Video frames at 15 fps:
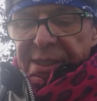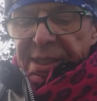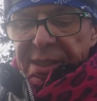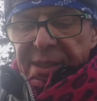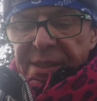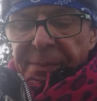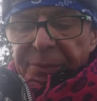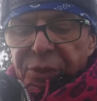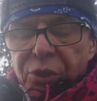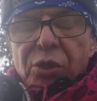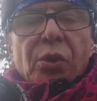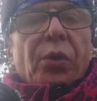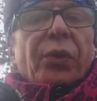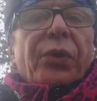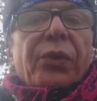is the
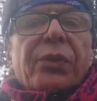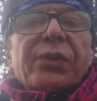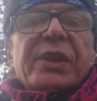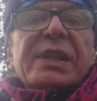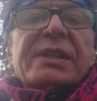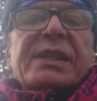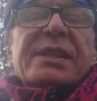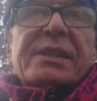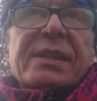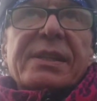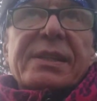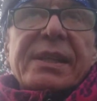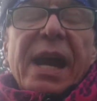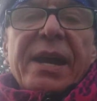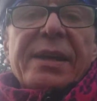truth. This is the
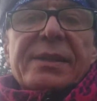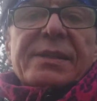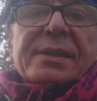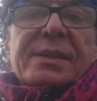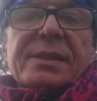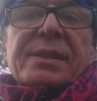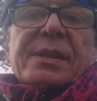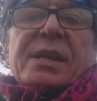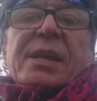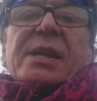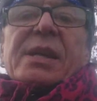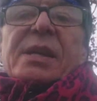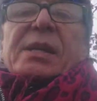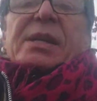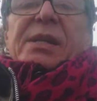science.
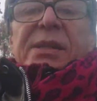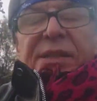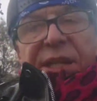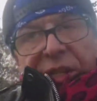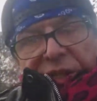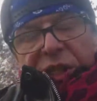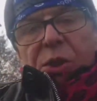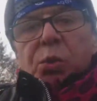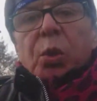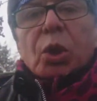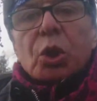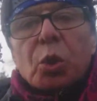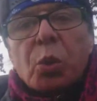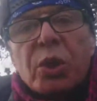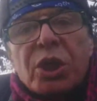This is
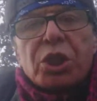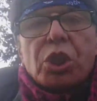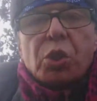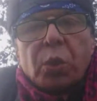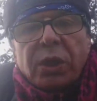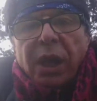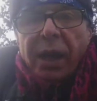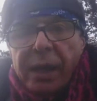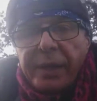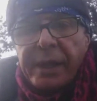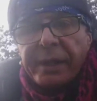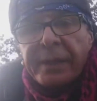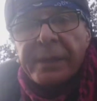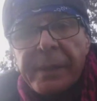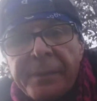what we should
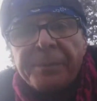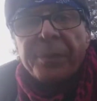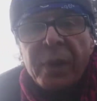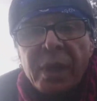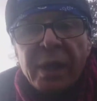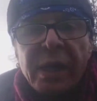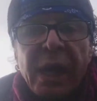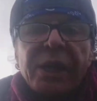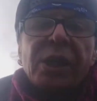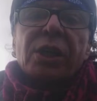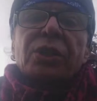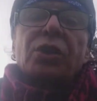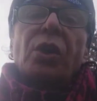learn. And not